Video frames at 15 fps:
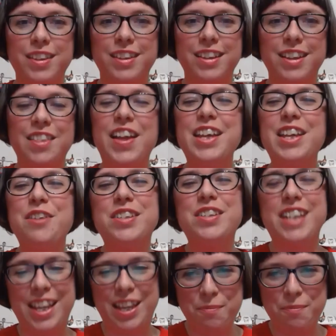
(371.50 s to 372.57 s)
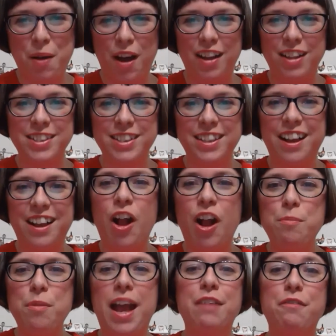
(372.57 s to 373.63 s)
Thank you for taking part. I hope you
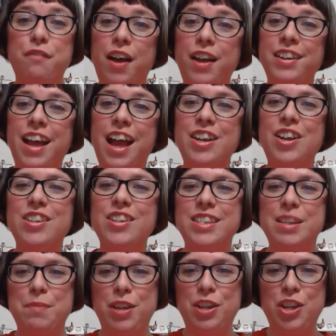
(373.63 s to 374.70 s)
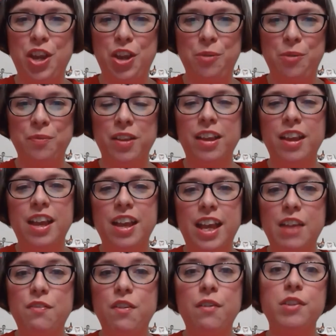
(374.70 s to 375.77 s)
had fun and learnt something new. If
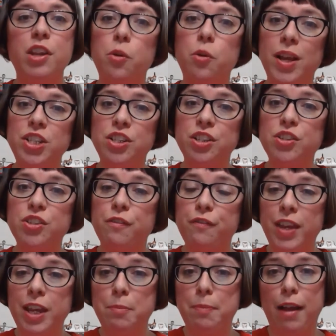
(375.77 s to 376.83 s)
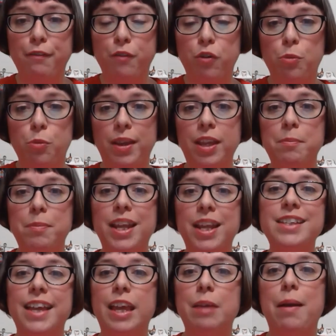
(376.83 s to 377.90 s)
you have any questions or feedback for me, please
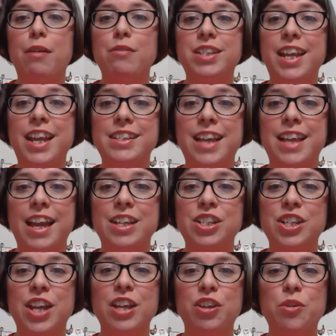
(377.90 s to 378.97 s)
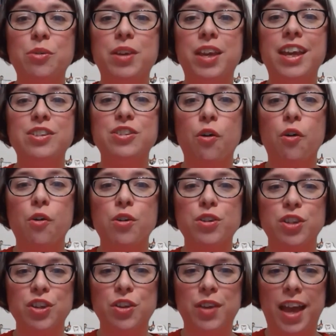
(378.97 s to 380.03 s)
email dsh at
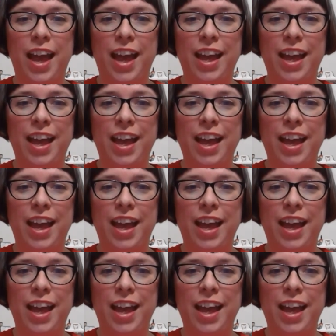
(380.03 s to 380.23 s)
ukie.org.uk.